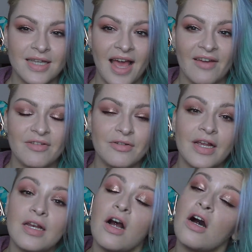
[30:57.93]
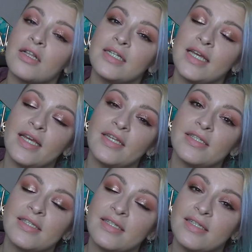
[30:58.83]
Have a great holiday
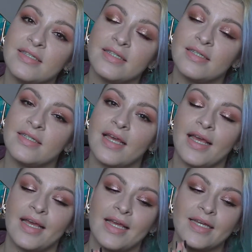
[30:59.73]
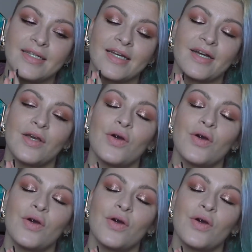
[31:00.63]
season, and I